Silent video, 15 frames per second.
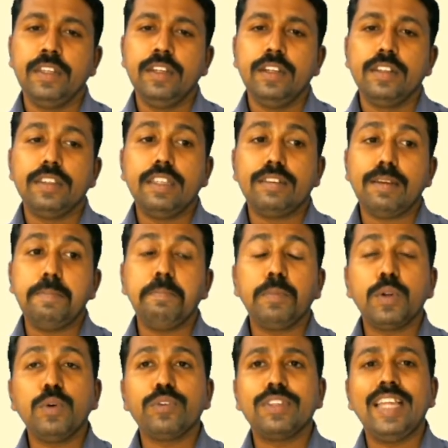This
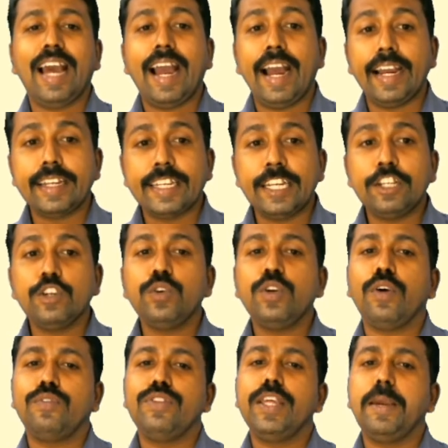improves the attitude
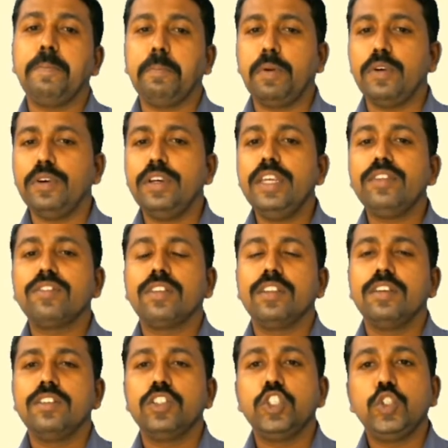of the employees
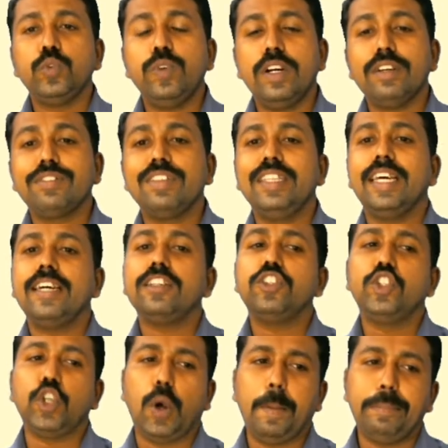towards their
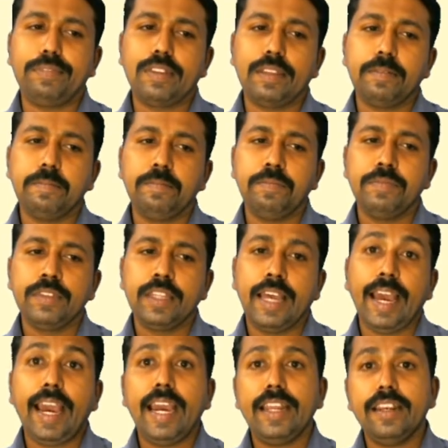jobs
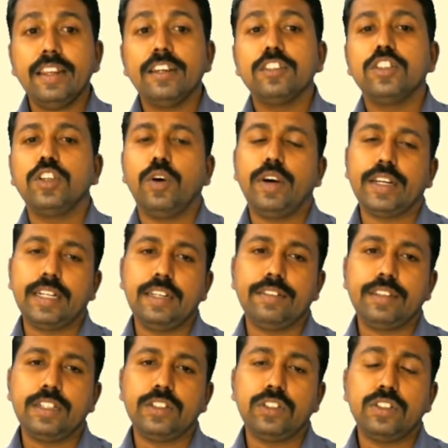and the
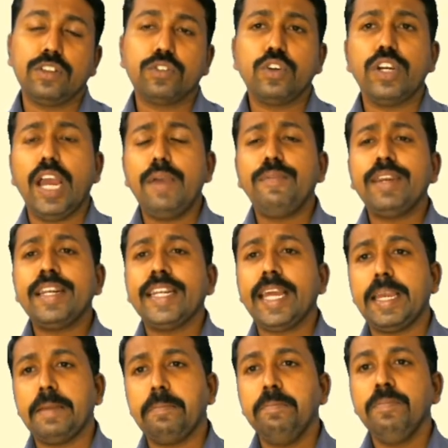organization. So every
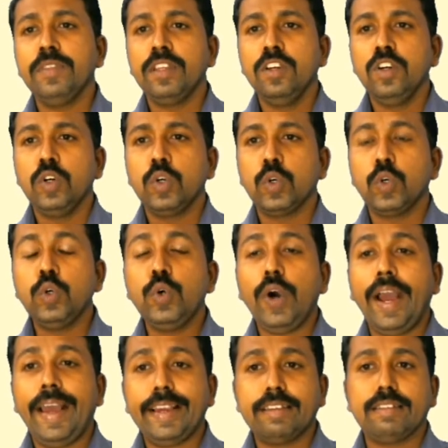time who
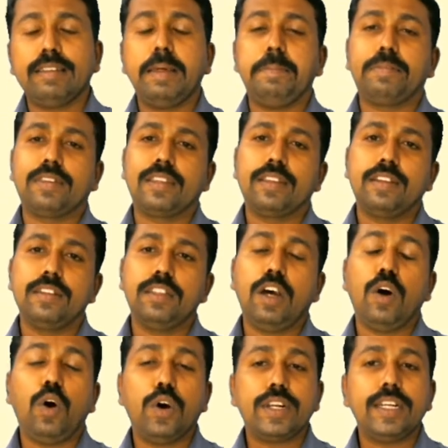accepts the
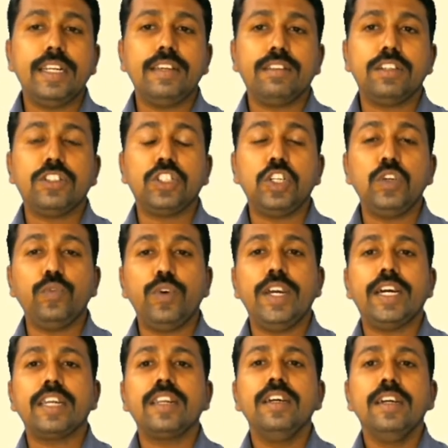organization
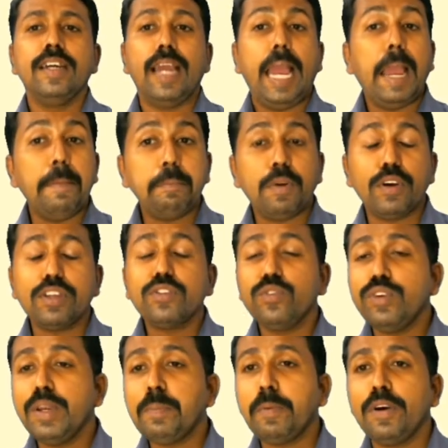where employees'
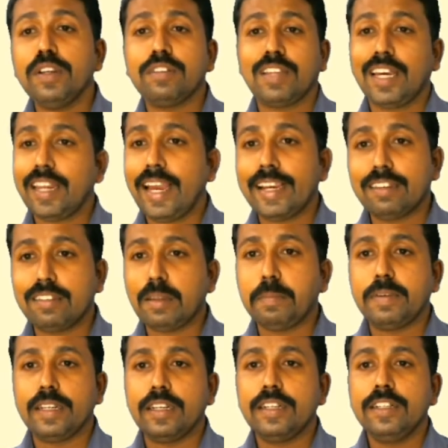viewpoints are
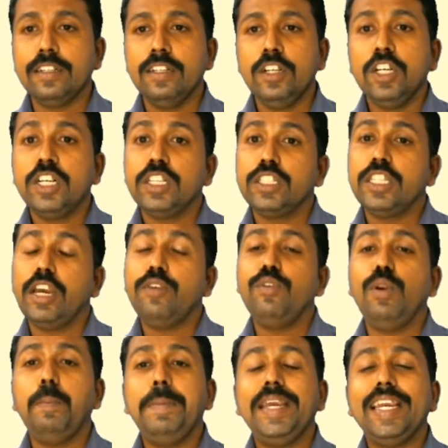accepted, they
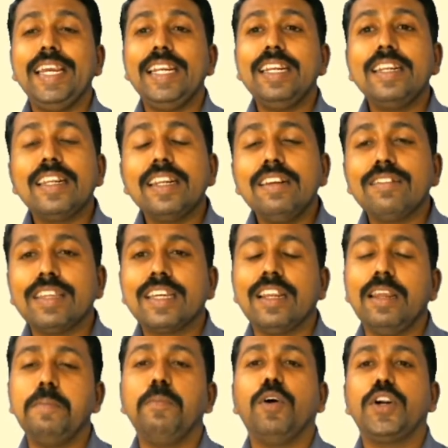will be
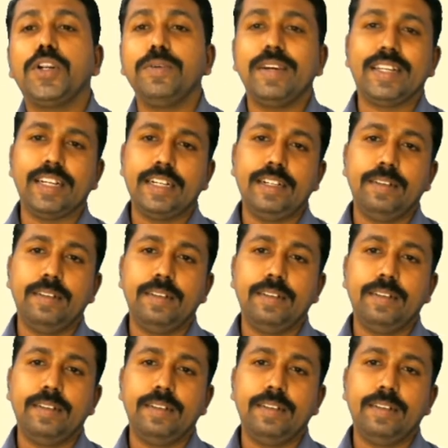intrinsically motivated.